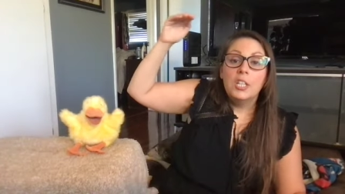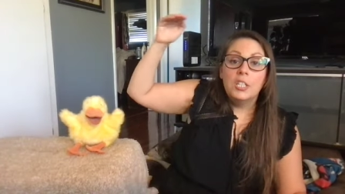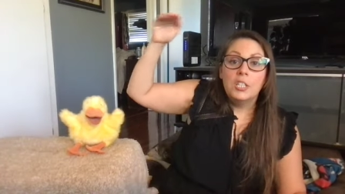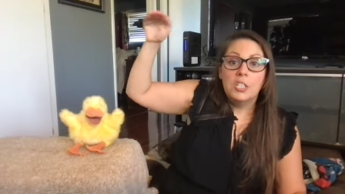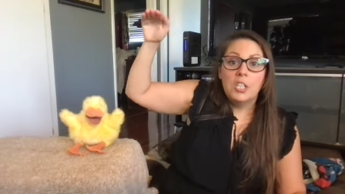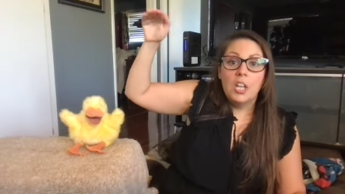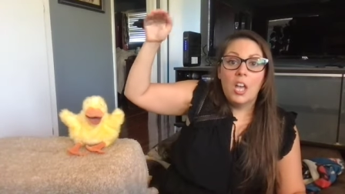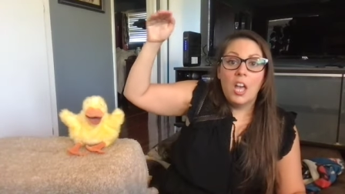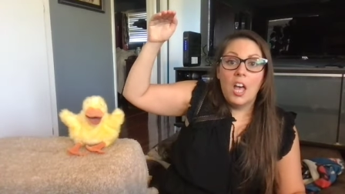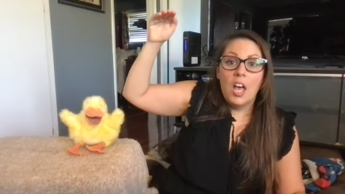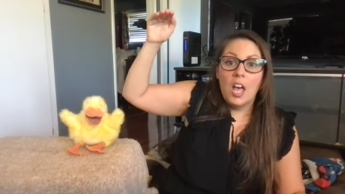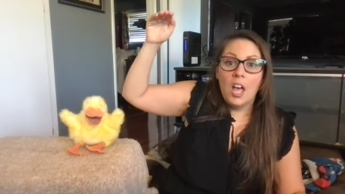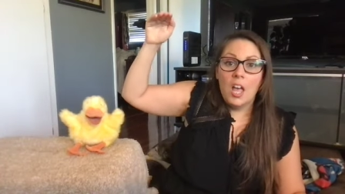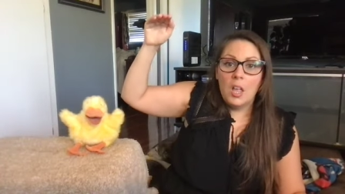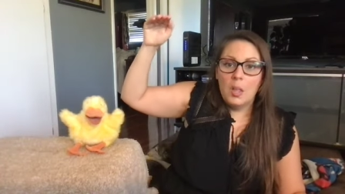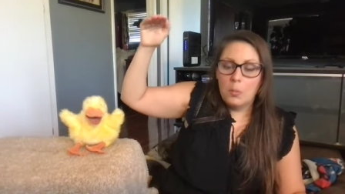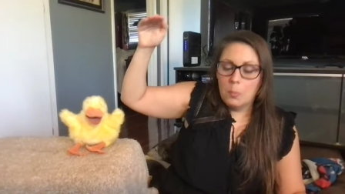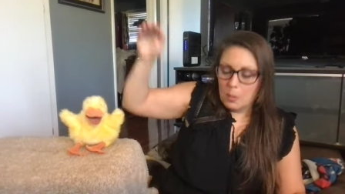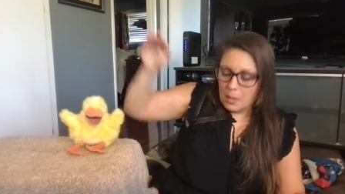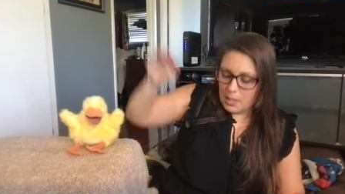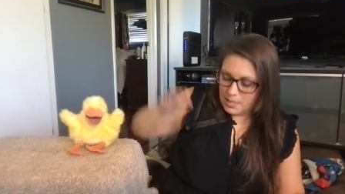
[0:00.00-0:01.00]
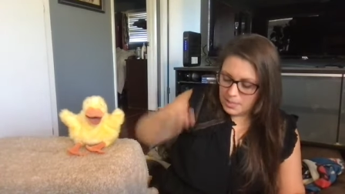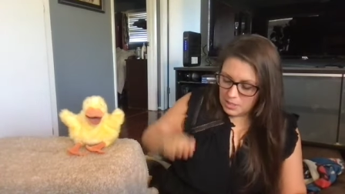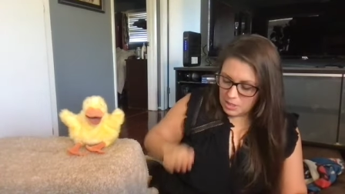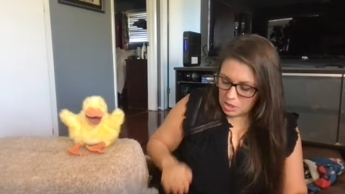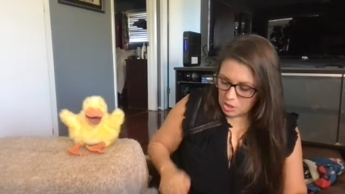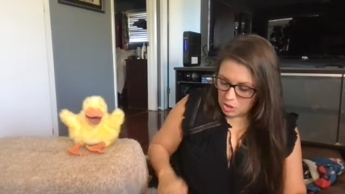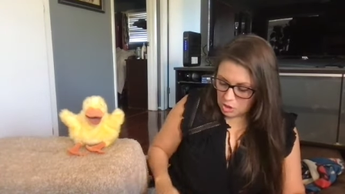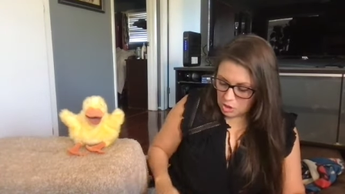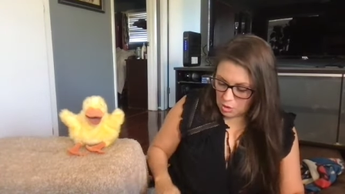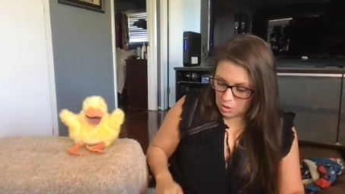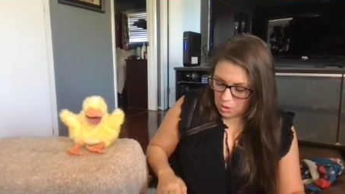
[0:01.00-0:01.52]
Tall
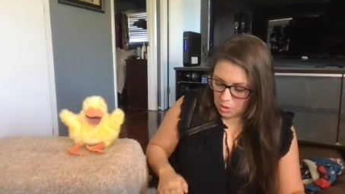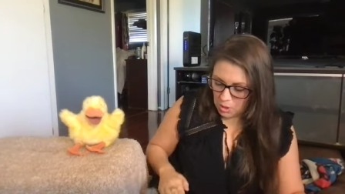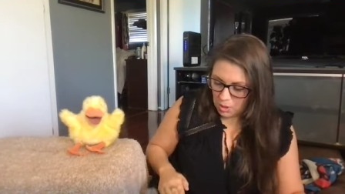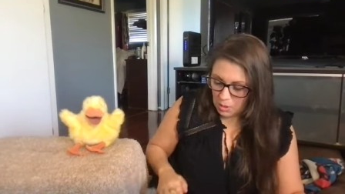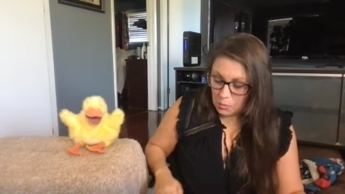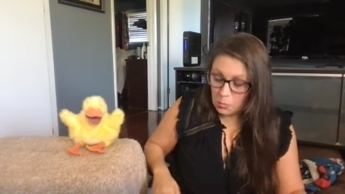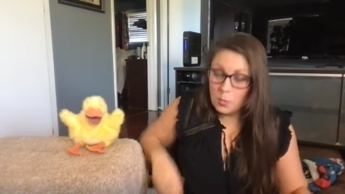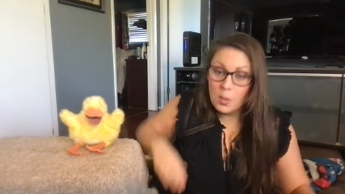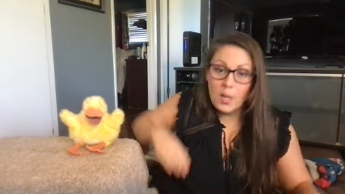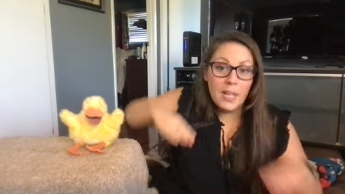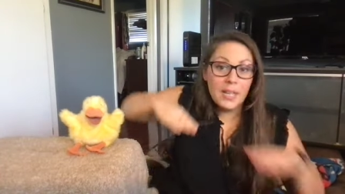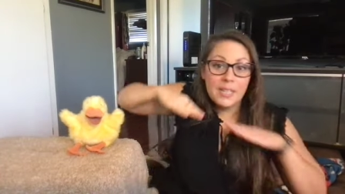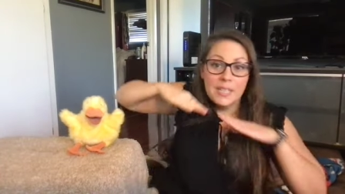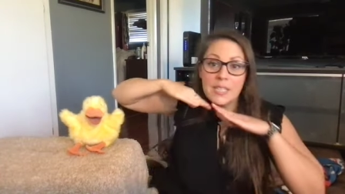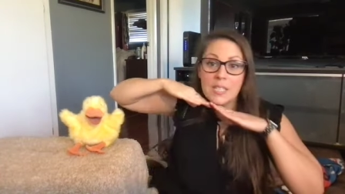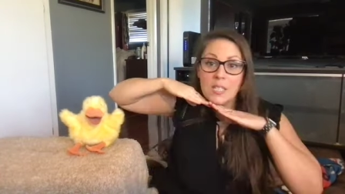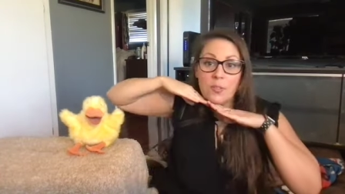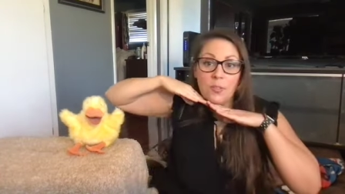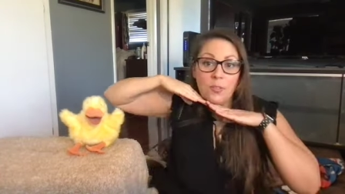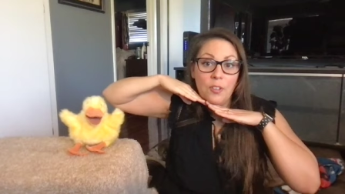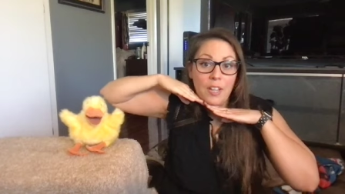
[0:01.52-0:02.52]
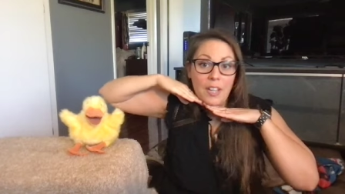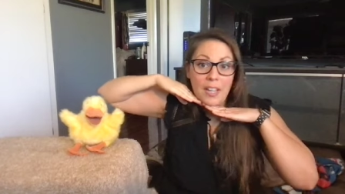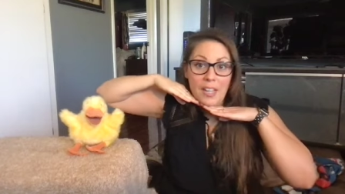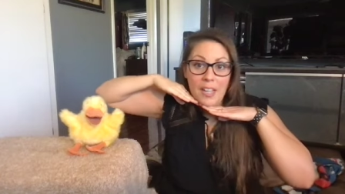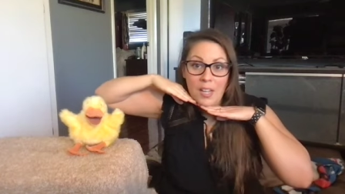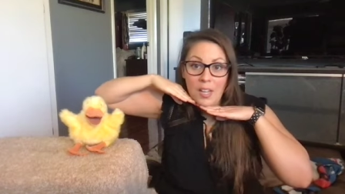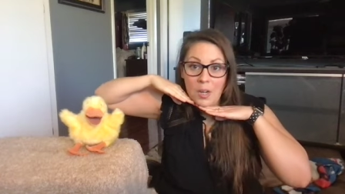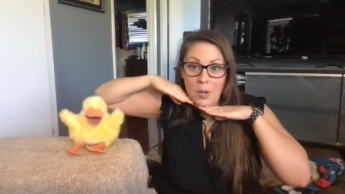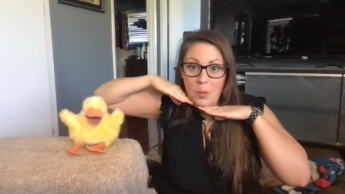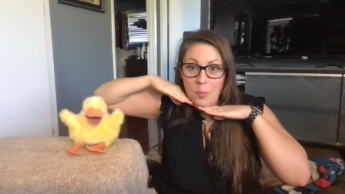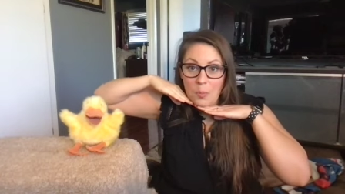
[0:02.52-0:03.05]
ones, short ones,
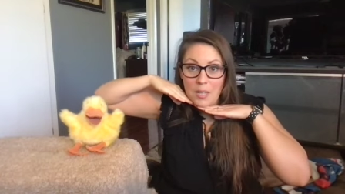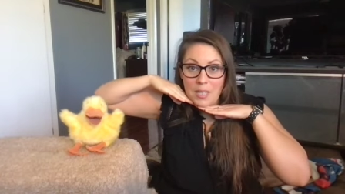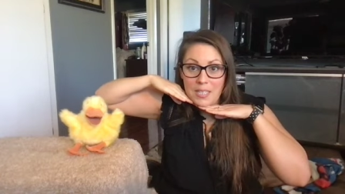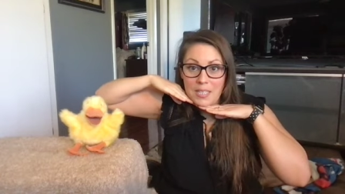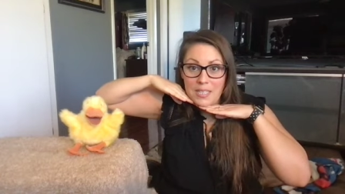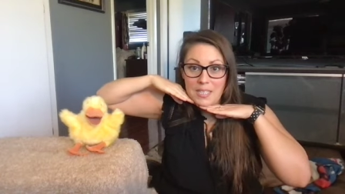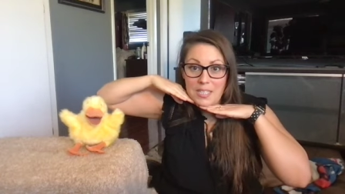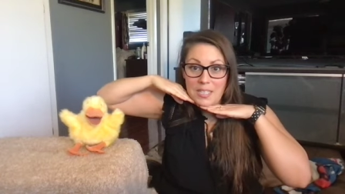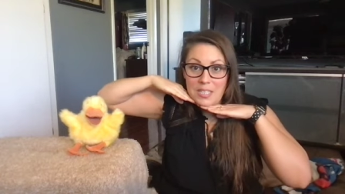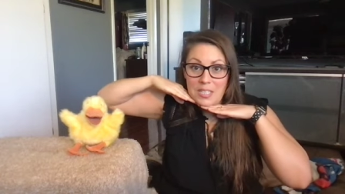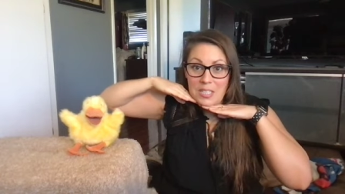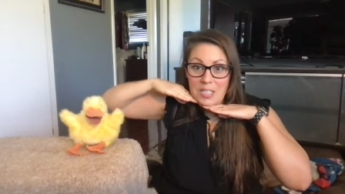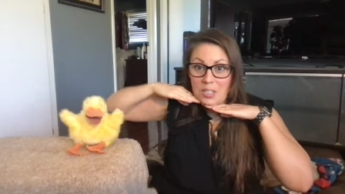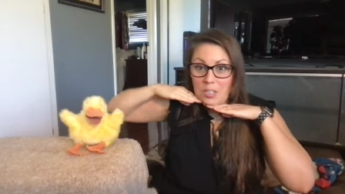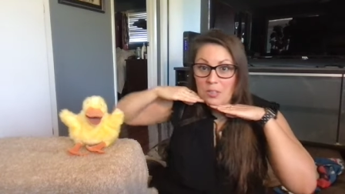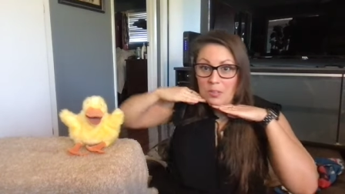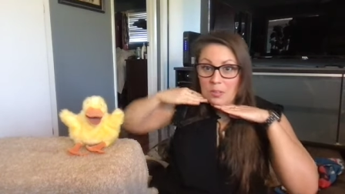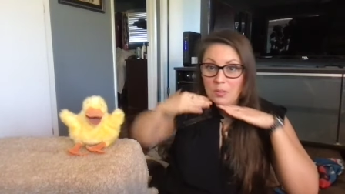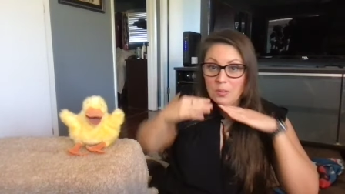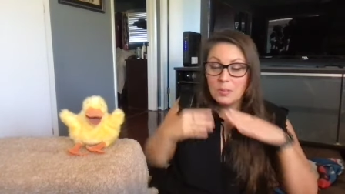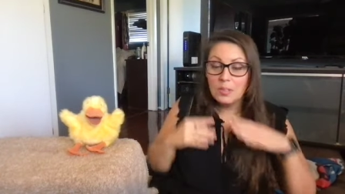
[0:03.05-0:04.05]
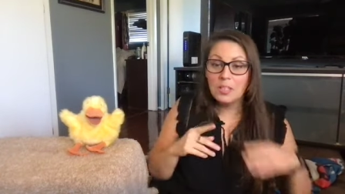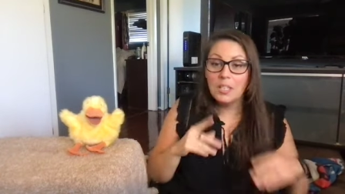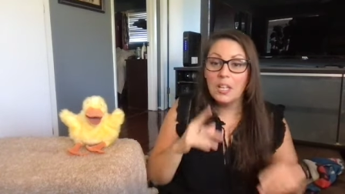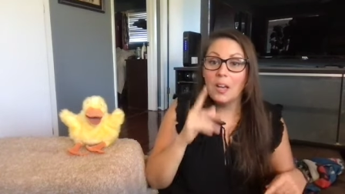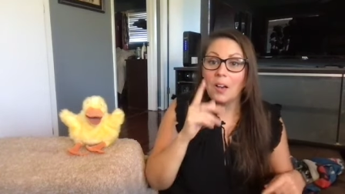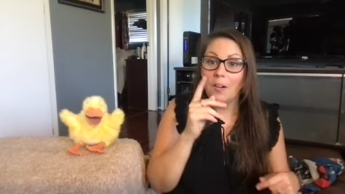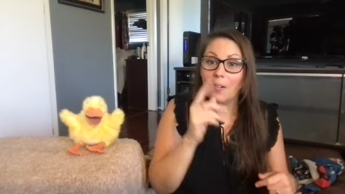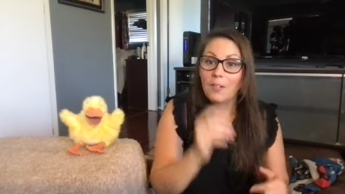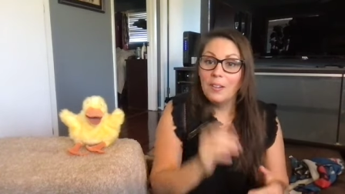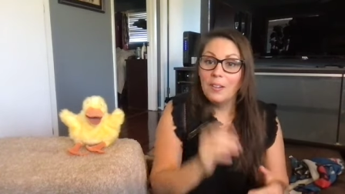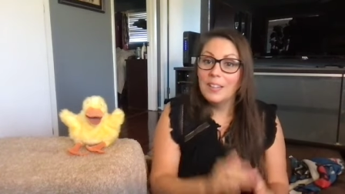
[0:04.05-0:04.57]
fair ones too.
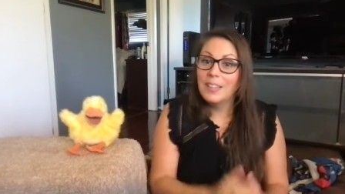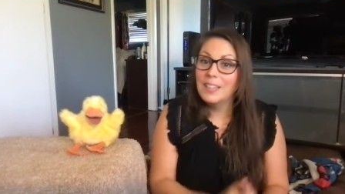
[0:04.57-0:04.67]
Go.